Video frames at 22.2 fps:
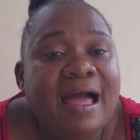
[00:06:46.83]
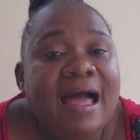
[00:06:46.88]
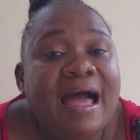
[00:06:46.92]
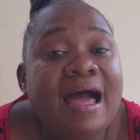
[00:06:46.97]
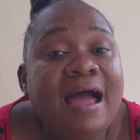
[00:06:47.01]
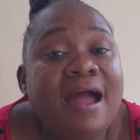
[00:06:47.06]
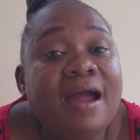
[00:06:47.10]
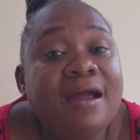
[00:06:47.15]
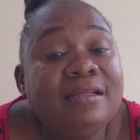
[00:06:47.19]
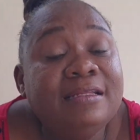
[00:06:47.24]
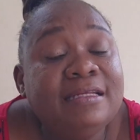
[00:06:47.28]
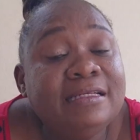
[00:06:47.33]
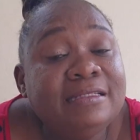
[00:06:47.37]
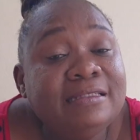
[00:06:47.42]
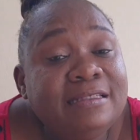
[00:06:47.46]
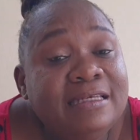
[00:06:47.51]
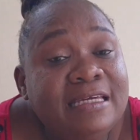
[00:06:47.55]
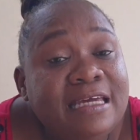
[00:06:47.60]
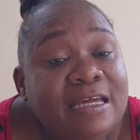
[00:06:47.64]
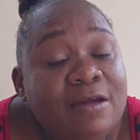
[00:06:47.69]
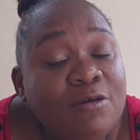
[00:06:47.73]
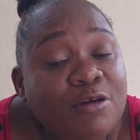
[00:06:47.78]
are
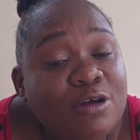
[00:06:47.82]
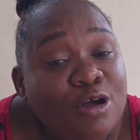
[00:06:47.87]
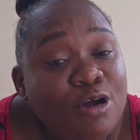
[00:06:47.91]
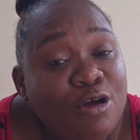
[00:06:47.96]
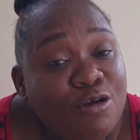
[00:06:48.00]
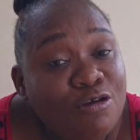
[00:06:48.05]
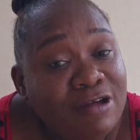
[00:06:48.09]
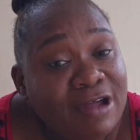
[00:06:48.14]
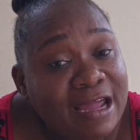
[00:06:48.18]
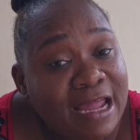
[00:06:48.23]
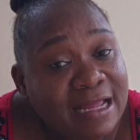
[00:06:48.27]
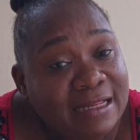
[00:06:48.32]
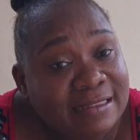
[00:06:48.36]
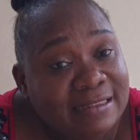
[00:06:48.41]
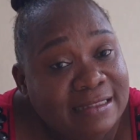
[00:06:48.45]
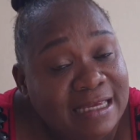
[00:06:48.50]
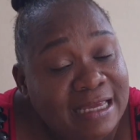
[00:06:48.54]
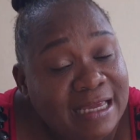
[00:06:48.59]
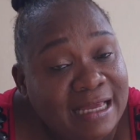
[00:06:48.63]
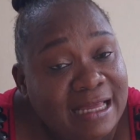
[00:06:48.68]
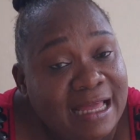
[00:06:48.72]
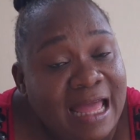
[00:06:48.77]

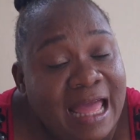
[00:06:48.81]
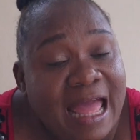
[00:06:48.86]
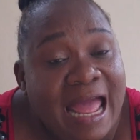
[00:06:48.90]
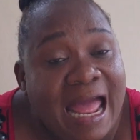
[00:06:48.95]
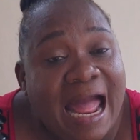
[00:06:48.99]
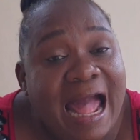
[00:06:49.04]
deteriorating